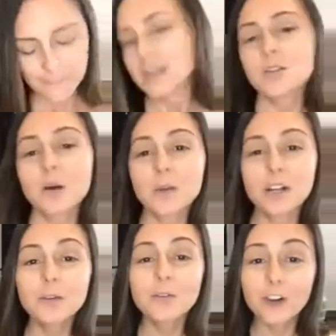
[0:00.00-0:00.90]
So I'm
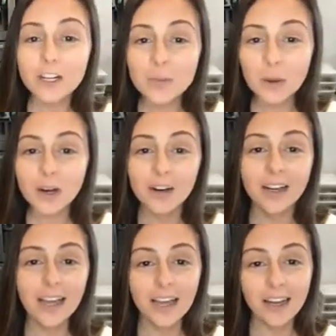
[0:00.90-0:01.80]
gonna first put
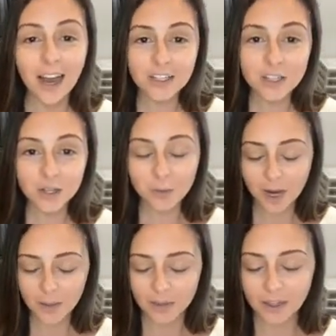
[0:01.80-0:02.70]
on an eyeshadow
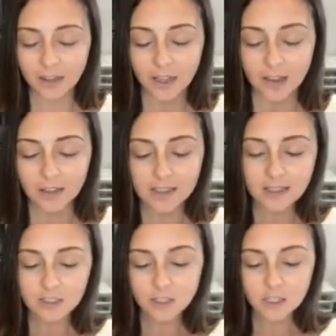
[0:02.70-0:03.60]
primer. This
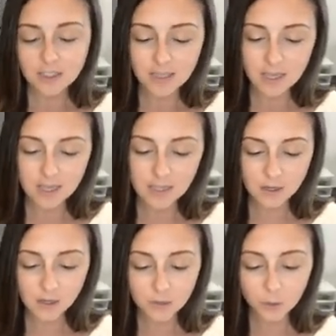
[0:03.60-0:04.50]
is just it's
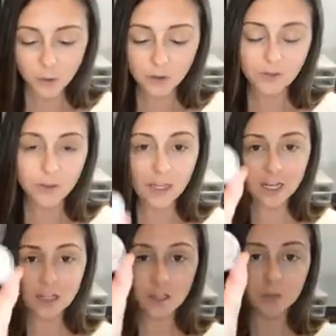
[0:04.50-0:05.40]
called a Pro to Fit
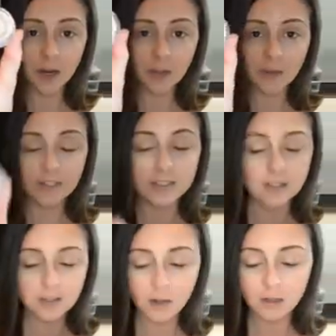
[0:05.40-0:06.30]
eyeshadow primer. It's
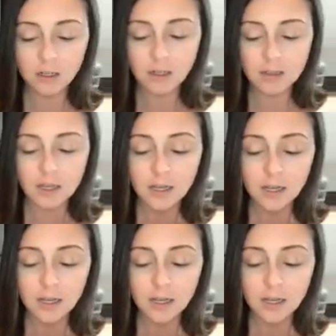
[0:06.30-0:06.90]
$10.